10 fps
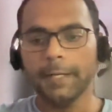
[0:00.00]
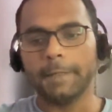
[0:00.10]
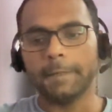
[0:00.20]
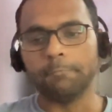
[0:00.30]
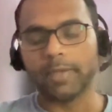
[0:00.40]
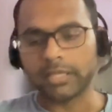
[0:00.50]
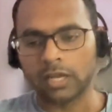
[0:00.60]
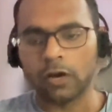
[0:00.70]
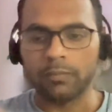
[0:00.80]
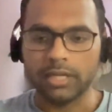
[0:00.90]
And then
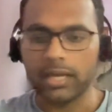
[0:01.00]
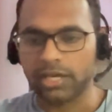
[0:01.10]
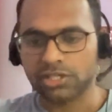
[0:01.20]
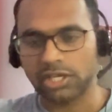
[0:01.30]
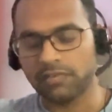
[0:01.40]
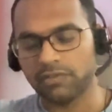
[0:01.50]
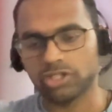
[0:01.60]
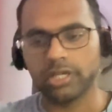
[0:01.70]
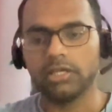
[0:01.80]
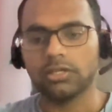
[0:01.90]
how many actually
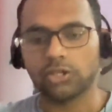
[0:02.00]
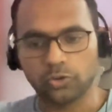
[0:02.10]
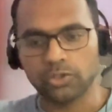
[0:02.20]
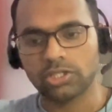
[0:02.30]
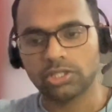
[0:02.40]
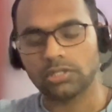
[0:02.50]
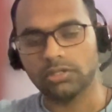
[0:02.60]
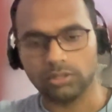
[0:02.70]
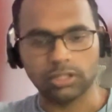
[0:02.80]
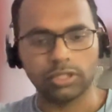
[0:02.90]
eventually closed
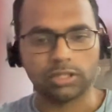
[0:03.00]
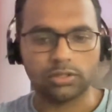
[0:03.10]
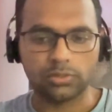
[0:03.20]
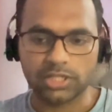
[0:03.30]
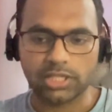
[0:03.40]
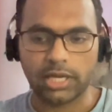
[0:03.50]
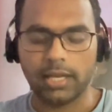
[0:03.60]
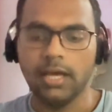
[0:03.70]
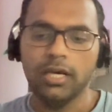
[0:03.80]
to a sale?